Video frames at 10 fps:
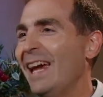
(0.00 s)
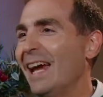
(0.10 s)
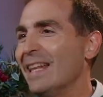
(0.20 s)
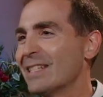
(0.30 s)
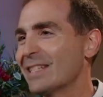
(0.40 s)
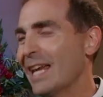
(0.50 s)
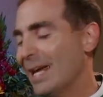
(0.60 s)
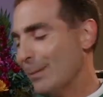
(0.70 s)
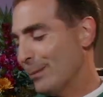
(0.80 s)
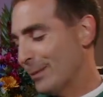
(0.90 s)
And the
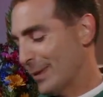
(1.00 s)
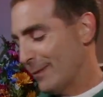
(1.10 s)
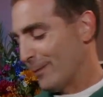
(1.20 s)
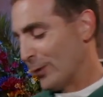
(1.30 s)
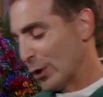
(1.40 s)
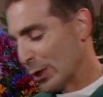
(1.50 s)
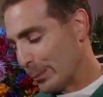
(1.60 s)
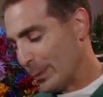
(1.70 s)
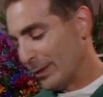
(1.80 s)
same verb